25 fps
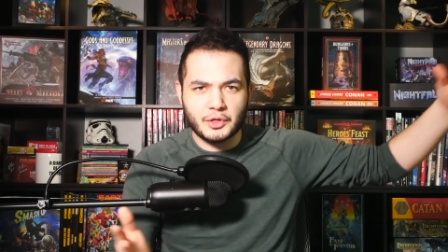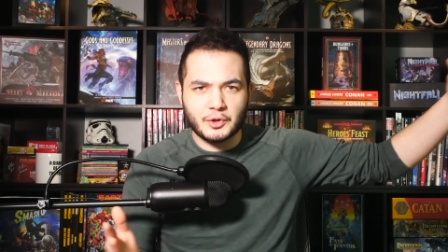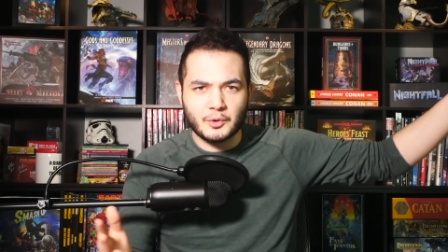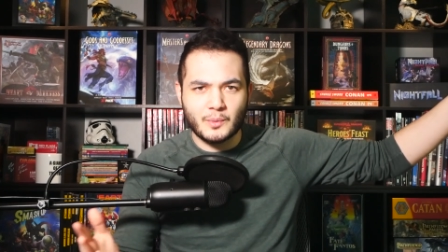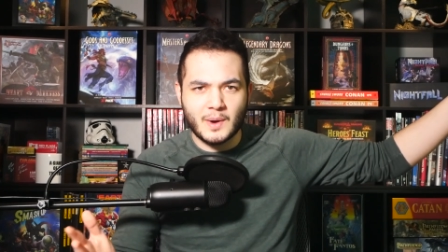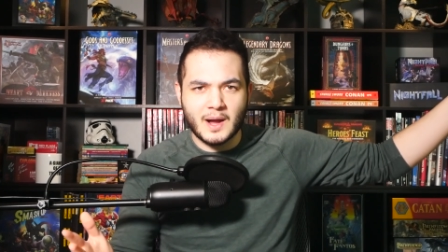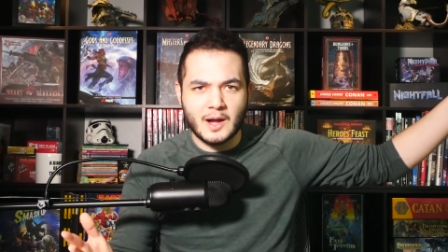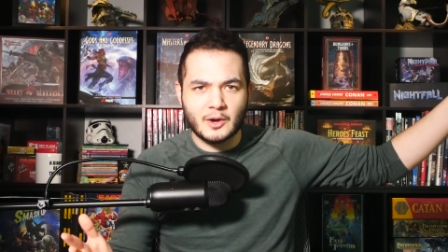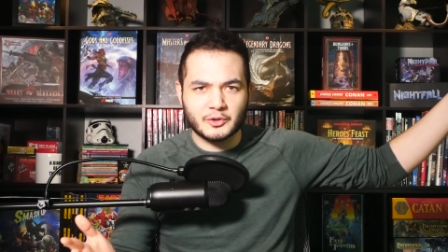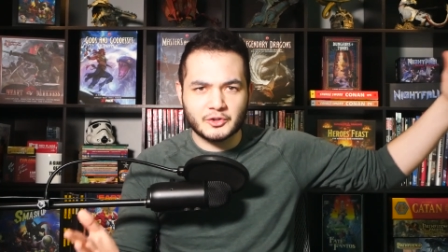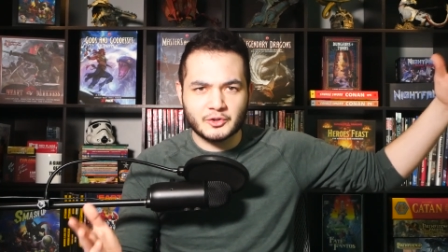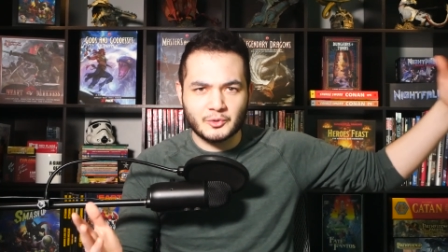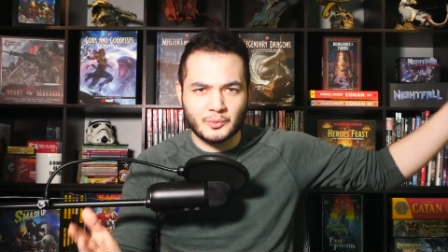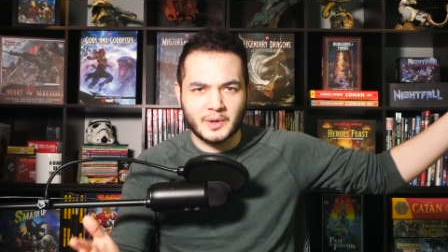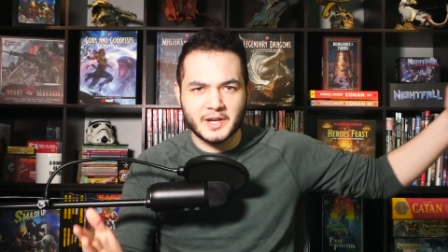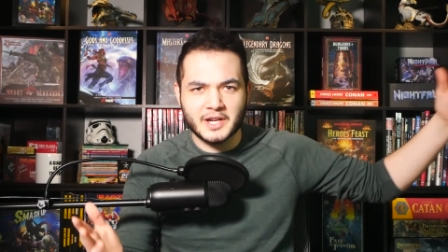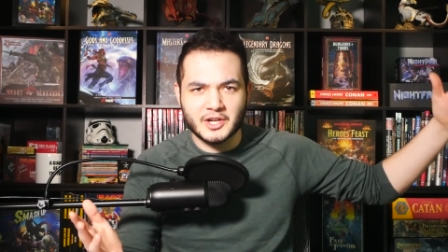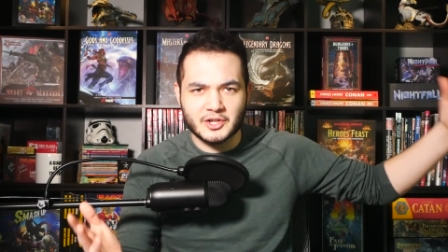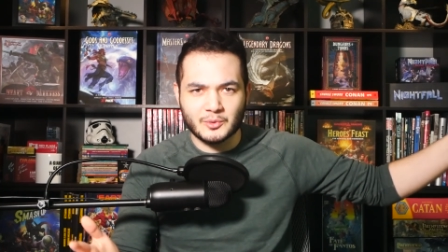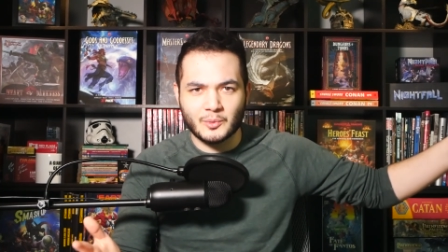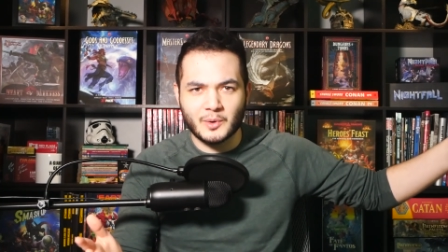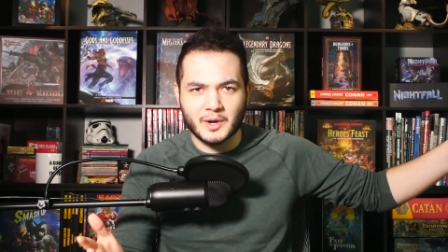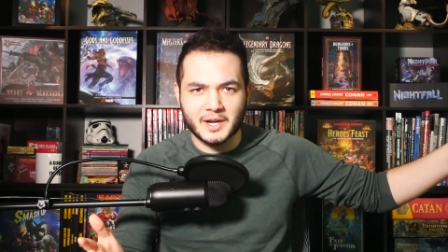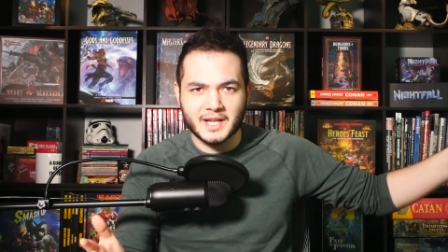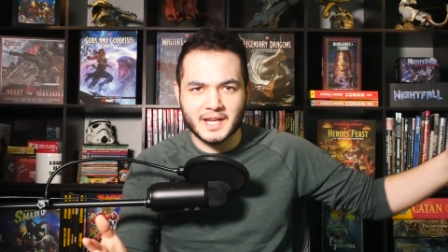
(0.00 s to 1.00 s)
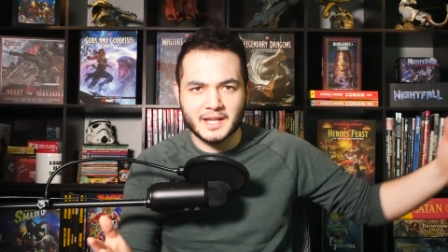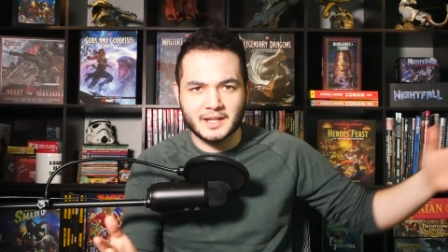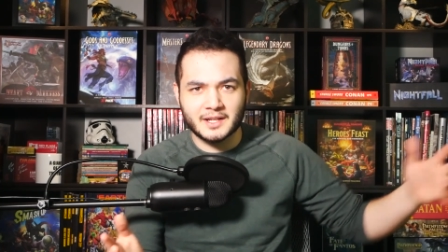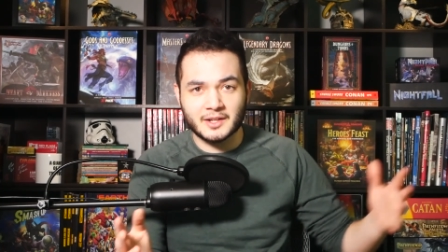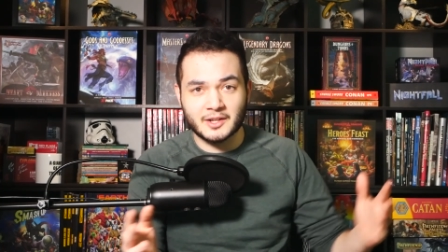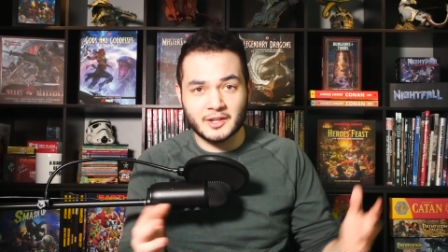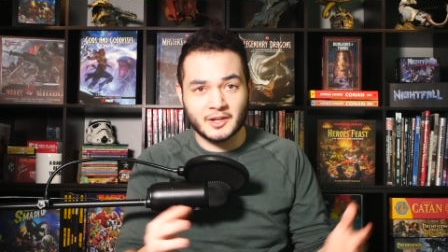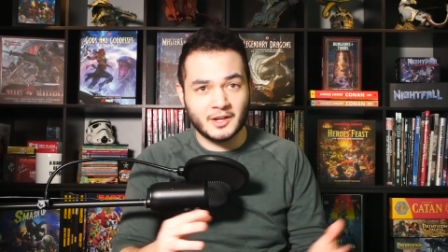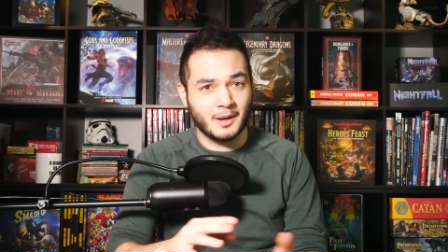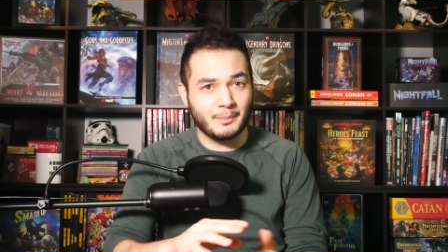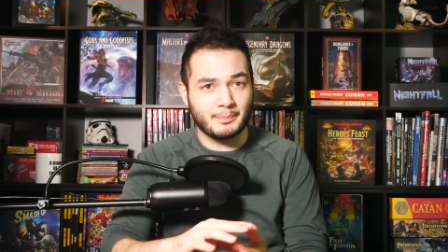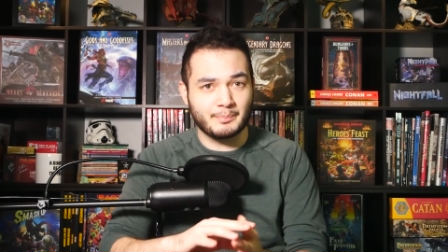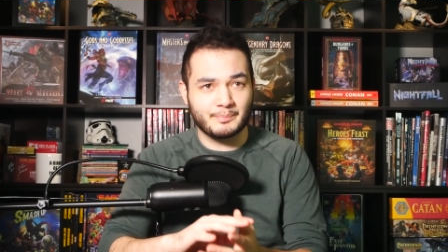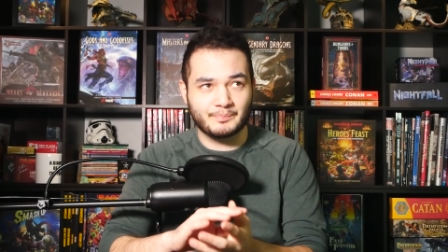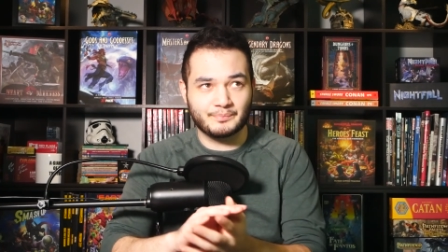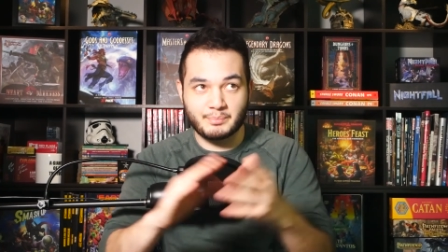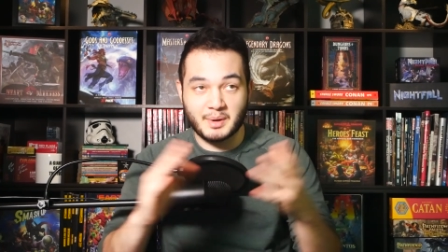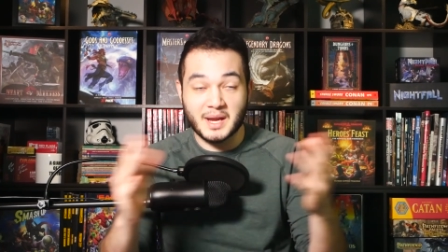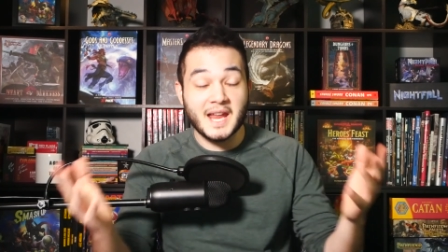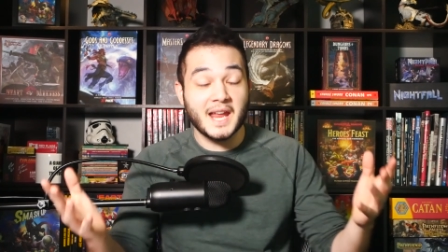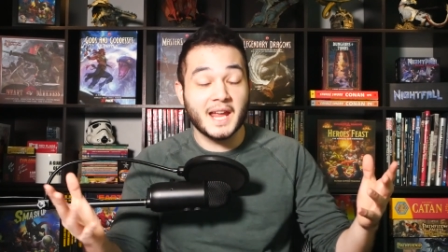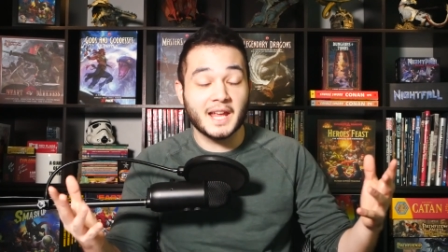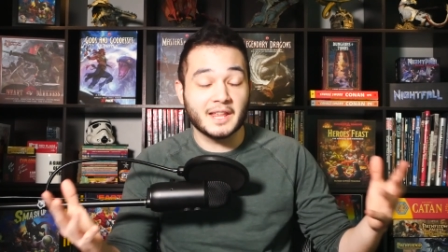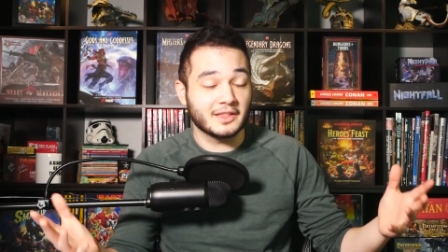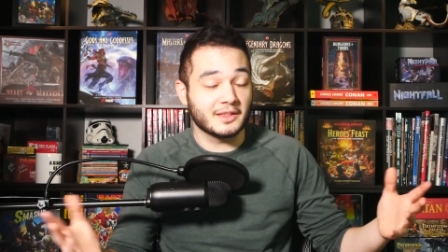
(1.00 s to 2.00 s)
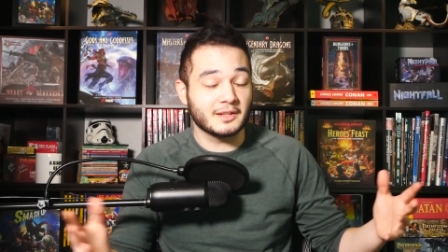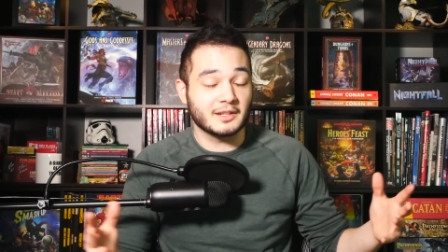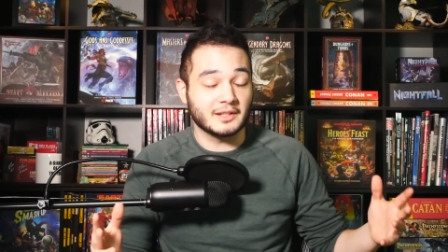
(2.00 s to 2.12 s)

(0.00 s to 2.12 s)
throughout 2020 and ended up being